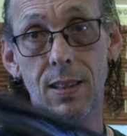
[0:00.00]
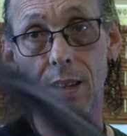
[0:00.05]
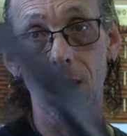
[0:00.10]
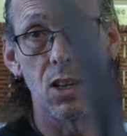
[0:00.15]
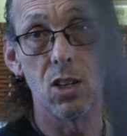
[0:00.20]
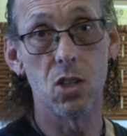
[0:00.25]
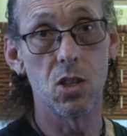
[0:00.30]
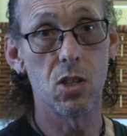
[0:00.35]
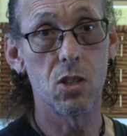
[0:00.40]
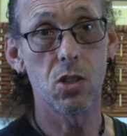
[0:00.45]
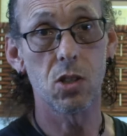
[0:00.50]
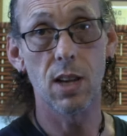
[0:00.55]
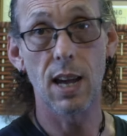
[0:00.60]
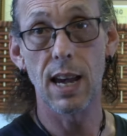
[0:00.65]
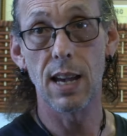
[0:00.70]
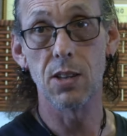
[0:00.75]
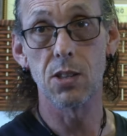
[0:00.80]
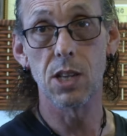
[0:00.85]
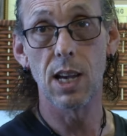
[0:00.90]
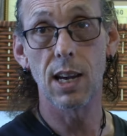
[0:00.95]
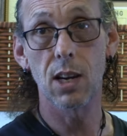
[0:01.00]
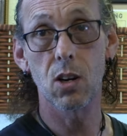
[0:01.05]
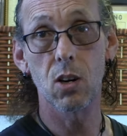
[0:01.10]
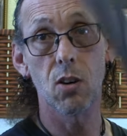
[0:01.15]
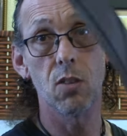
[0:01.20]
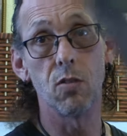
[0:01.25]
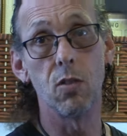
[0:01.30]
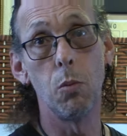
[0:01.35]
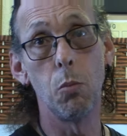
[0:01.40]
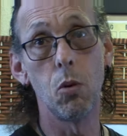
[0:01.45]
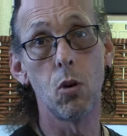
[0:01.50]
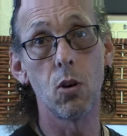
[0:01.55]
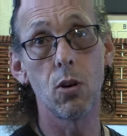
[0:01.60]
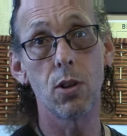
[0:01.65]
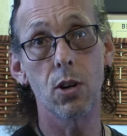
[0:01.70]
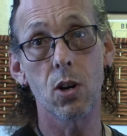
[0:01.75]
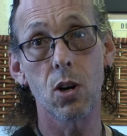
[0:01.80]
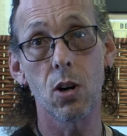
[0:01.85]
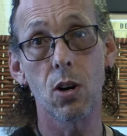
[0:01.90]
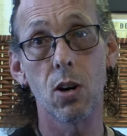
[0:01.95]
because it has that curve. The more
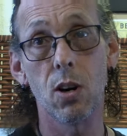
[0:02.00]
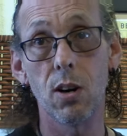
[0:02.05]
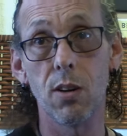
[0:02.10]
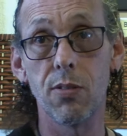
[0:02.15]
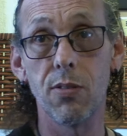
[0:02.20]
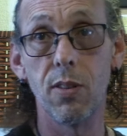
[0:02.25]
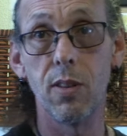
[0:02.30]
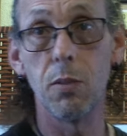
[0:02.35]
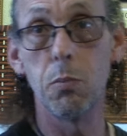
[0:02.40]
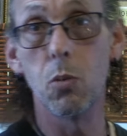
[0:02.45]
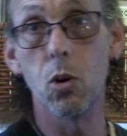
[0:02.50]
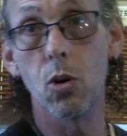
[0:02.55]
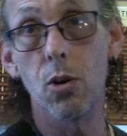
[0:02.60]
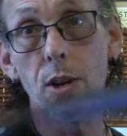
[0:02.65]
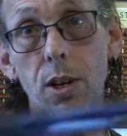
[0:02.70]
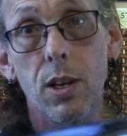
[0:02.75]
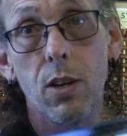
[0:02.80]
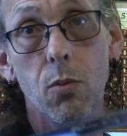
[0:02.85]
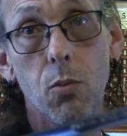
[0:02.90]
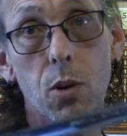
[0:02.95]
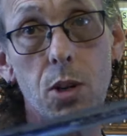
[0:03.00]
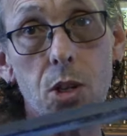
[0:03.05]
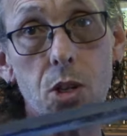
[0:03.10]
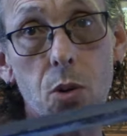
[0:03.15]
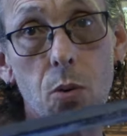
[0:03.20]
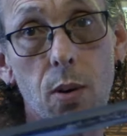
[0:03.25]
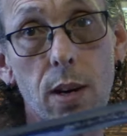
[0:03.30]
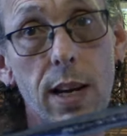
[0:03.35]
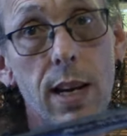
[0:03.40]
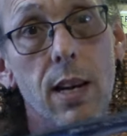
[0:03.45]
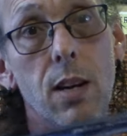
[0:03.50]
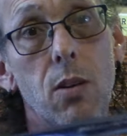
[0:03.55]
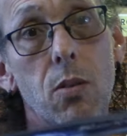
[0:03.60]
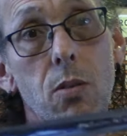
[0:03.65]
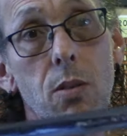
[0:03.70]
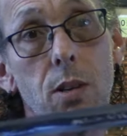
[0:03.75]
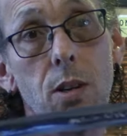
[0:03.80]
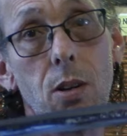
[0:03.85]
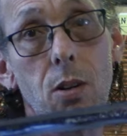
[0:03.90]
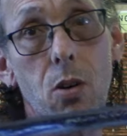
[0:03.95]
the curve, the more you can reach
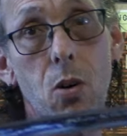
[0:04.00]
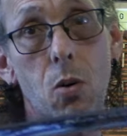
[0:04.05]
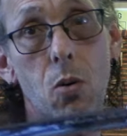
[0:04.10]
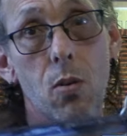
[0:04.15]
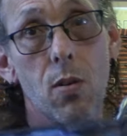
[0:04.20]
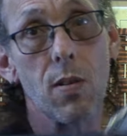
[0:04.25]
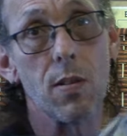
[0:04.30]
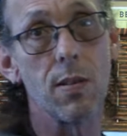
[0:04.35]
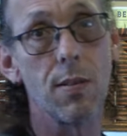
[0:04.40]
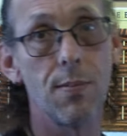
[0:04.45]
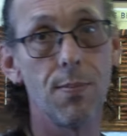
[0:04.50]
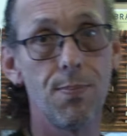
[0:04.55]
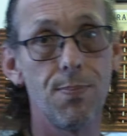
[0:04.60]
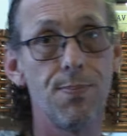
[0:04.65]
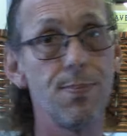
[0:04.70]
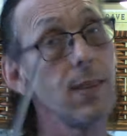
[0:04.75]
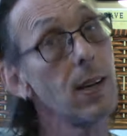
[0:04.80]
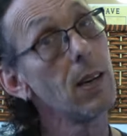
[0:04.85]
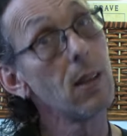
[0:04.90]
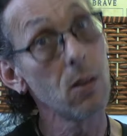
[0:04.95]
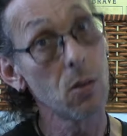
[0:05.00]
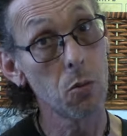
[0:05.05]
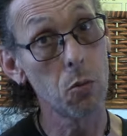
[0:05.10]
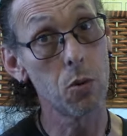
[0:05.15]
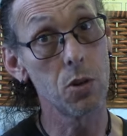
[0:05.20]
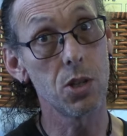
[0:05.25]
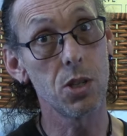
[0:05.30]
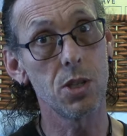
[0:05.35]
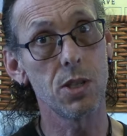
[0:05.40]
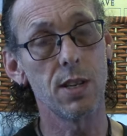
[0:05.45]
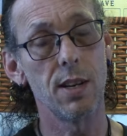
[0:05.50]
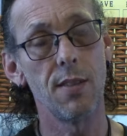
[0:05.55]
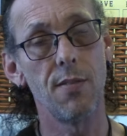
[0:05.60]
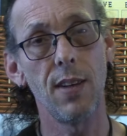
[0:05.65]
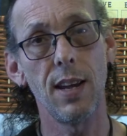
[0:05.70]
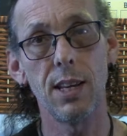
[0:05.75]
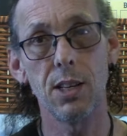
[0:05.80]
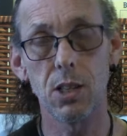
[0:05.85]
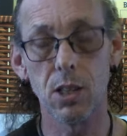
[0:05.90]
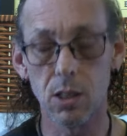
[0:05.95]
around a corner, which is an
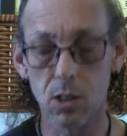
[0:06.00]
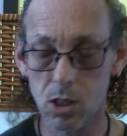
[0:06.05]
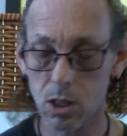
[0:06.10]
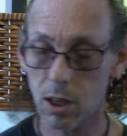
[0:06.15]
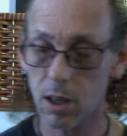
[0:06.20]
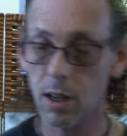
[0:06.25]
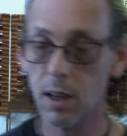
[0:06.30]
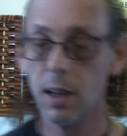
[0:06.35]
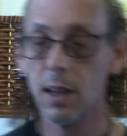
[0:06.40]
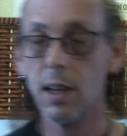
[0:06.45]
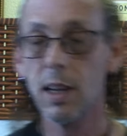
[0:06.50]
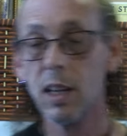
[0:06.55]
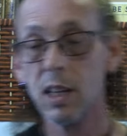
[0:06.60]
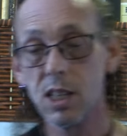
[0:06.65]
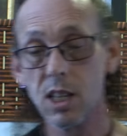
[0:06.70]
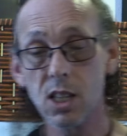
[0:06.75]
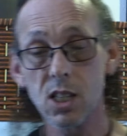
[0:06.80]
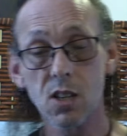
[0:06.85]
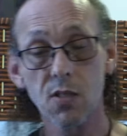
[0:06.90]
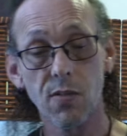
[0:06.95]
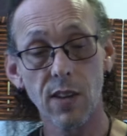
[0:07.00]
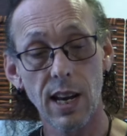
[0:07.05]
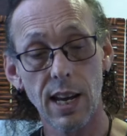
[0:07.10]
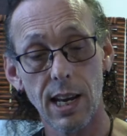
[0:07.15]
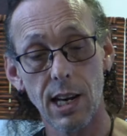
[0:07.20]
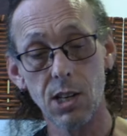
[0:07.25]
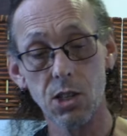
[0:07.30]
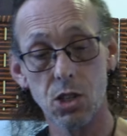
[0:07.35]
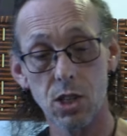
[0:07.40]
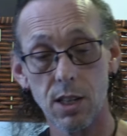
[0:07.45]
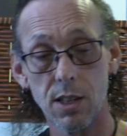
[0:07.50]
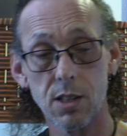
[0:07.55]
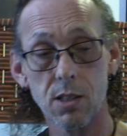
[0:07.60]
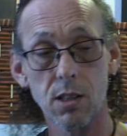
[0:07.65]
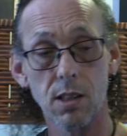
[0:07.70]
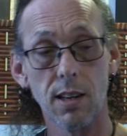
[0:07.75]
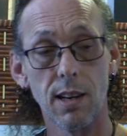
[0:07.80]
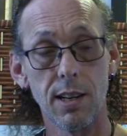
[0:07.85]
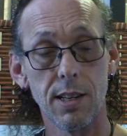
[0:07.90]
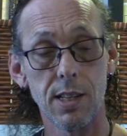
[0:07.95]
advantage. Disadvantage is
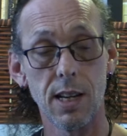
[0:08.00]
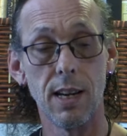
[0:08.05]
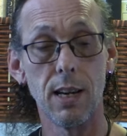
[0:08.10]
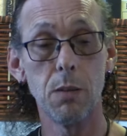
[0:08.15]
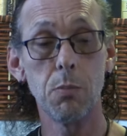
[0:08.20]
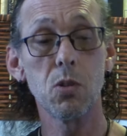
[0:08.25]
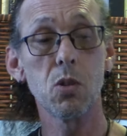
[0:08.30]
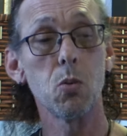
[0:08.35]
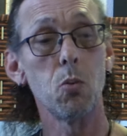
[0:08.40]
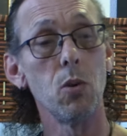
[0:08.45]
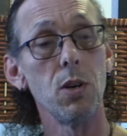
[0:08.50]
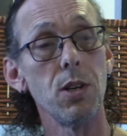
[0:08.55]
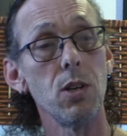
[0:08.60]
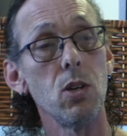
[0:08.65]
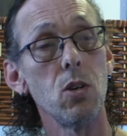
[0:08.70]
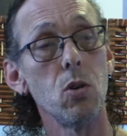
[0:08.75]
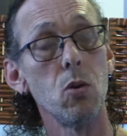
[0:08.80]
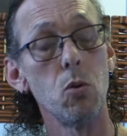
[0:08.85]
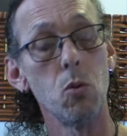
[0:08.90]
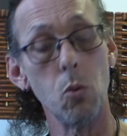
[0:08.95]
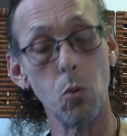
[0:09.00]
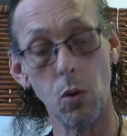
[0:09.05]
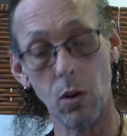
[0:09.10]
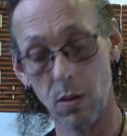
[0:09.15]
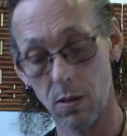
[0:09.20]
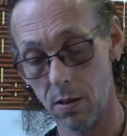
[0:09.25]
a lot of times when you